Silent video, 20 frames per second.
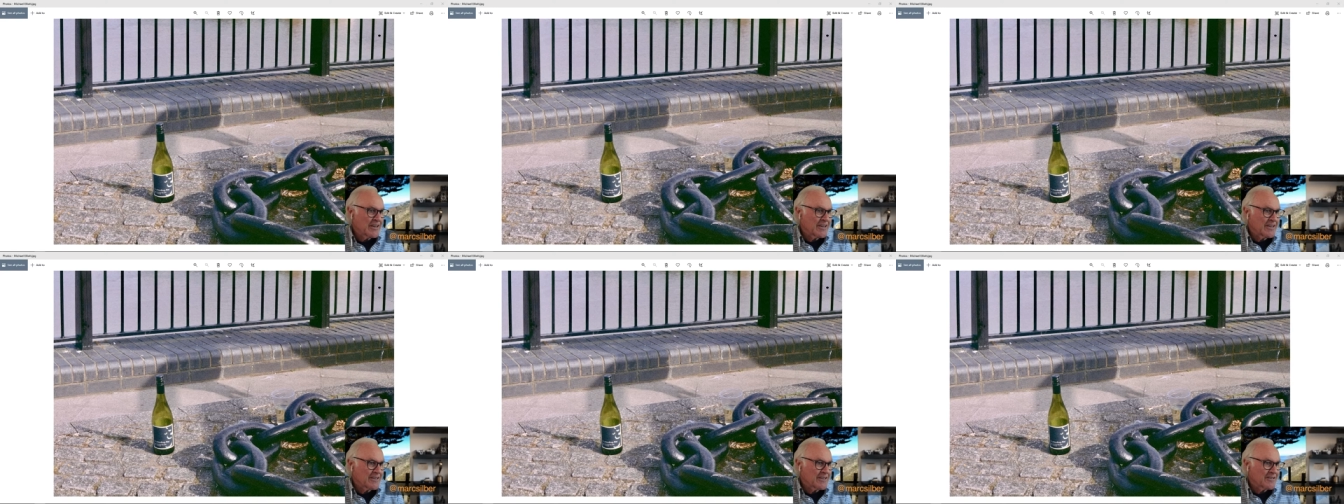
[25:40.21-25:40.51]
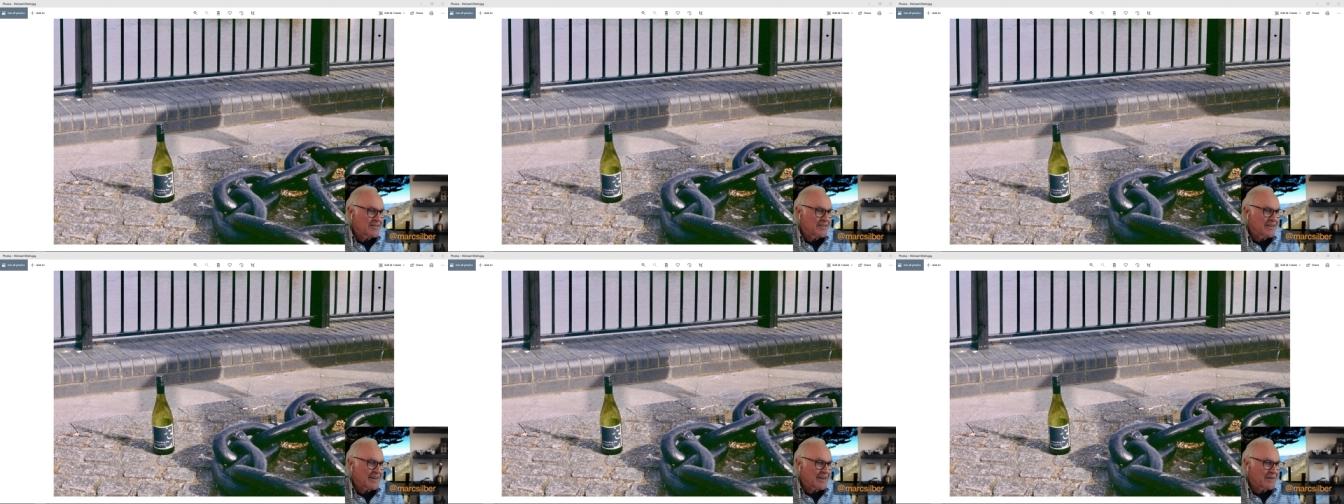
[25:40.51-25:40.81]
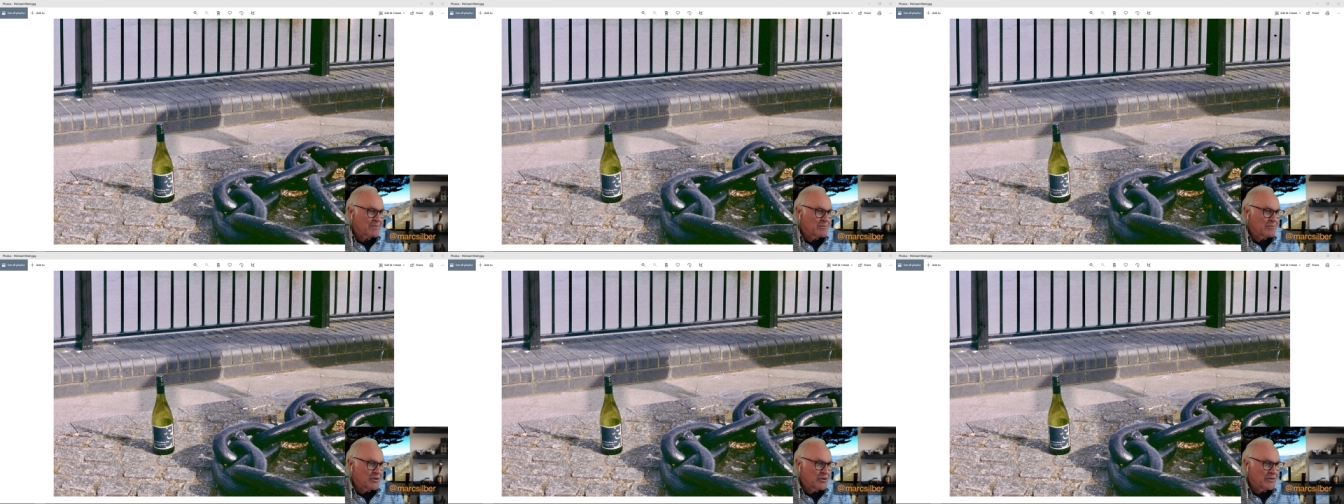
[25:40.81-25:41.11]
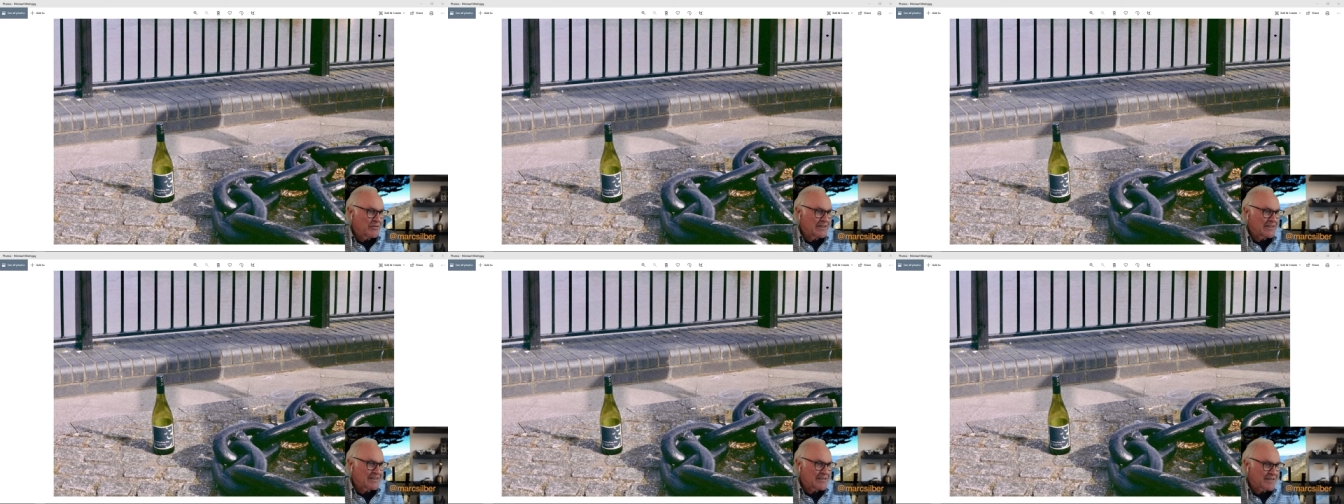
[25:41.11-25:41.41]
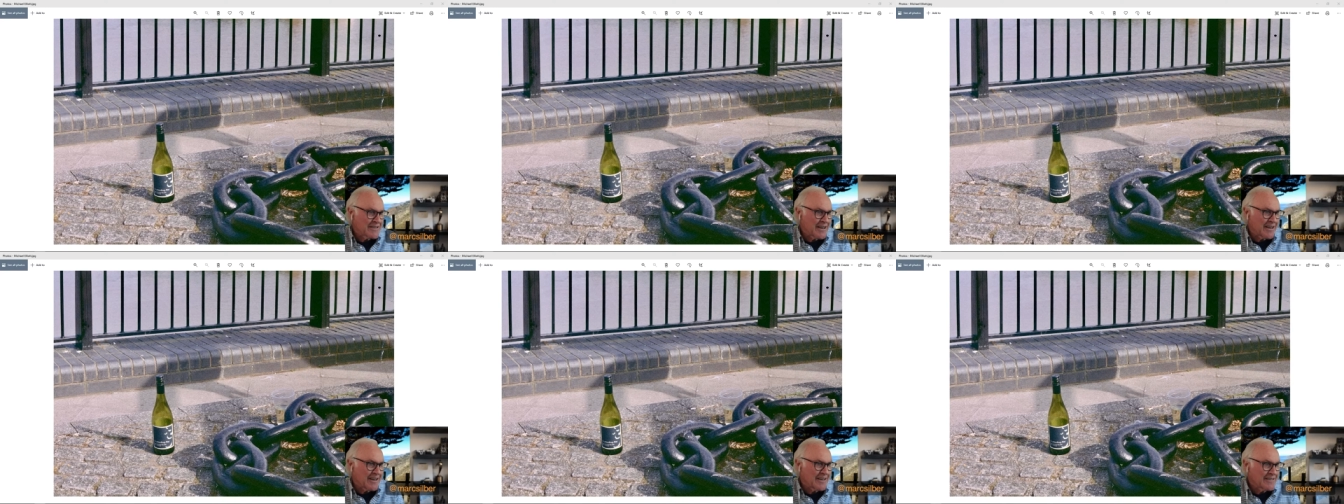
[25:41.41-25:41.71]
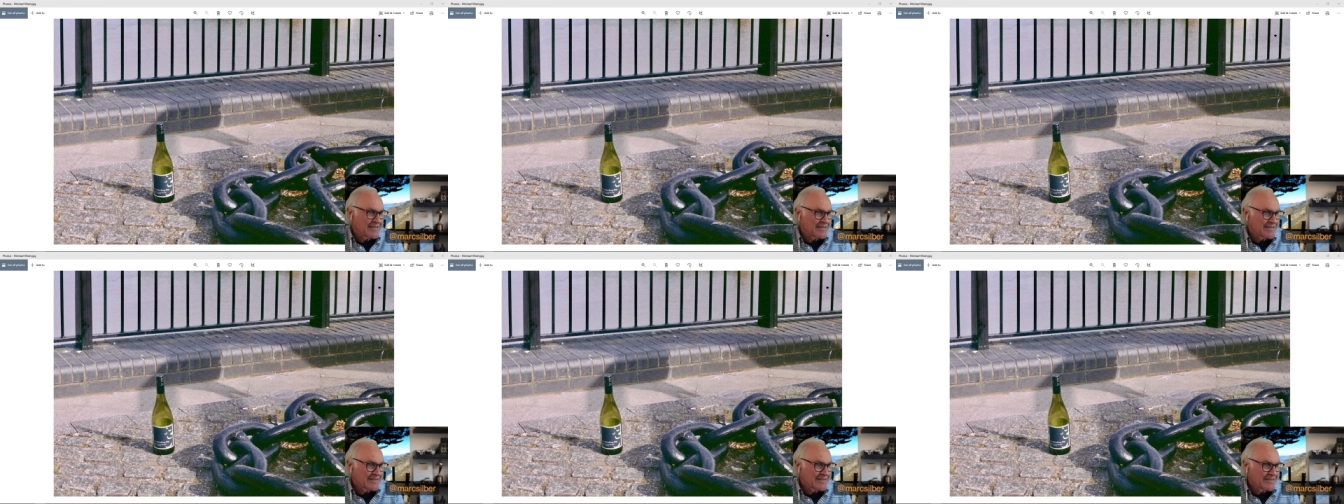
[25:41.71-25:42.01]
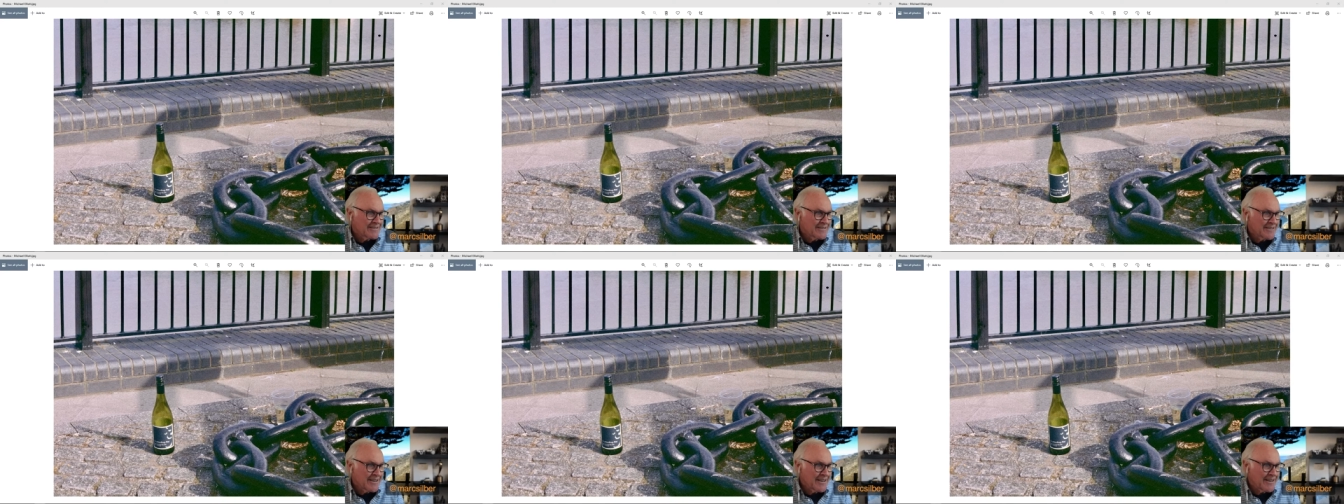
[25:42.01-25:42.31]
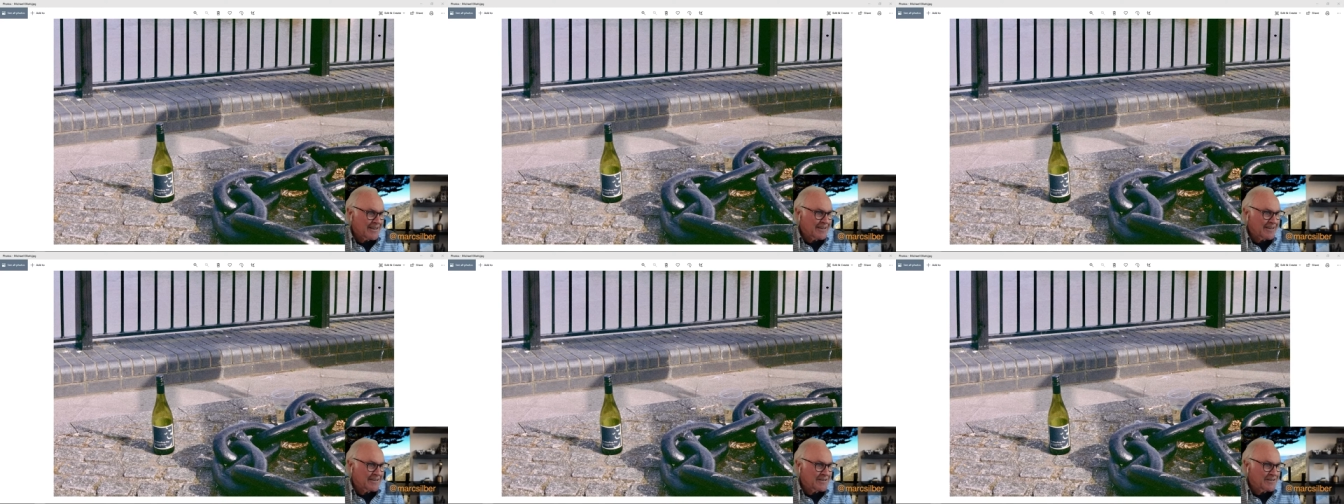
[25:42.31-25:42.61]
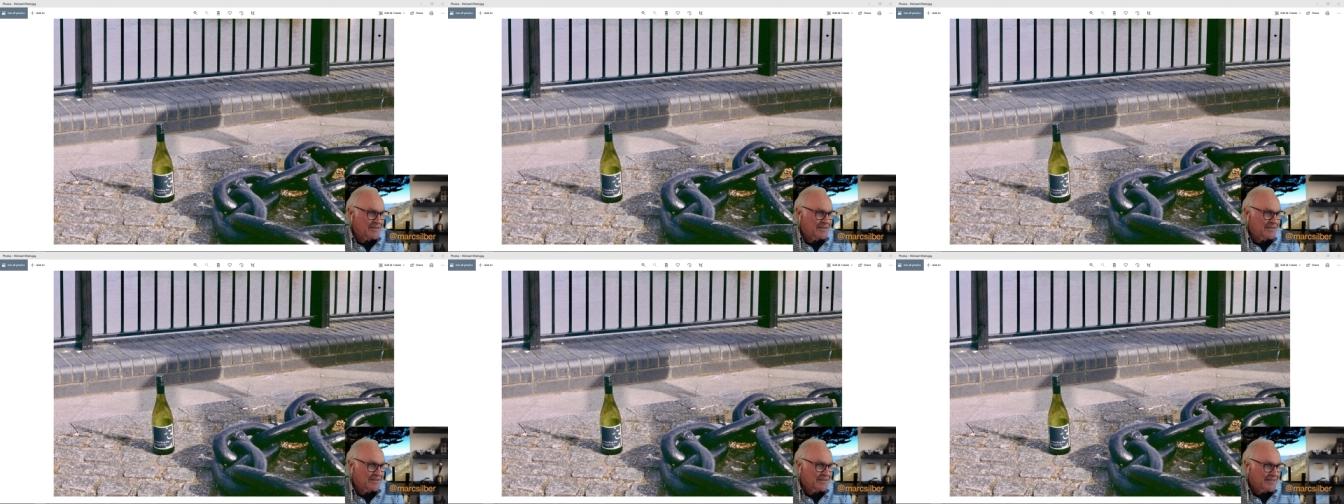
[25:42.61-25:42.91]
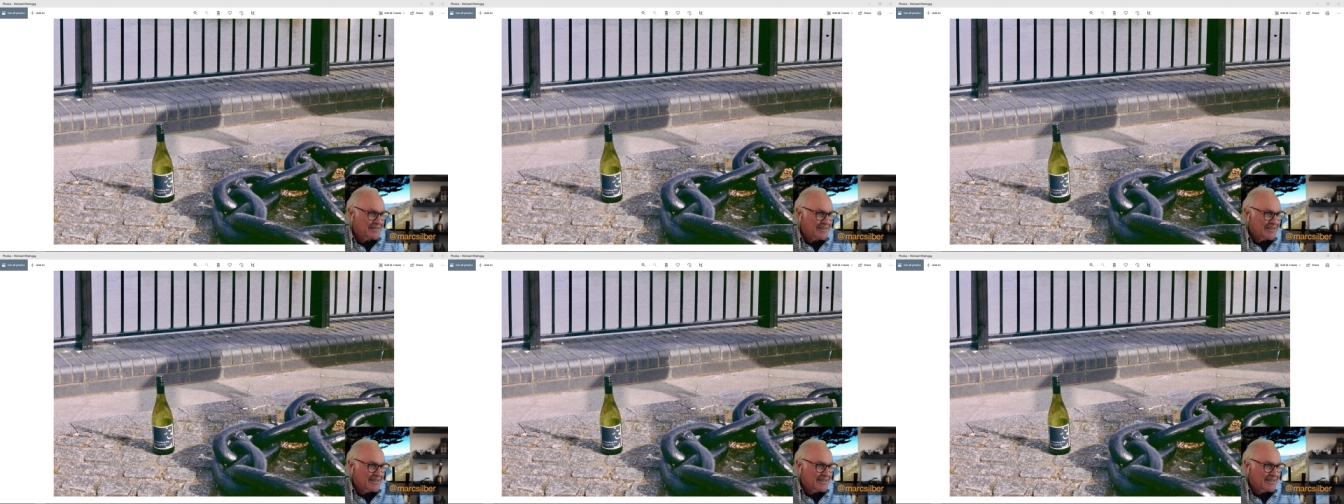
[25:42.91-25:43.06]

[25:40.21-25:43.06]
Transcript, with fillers: you know, you got a movie set and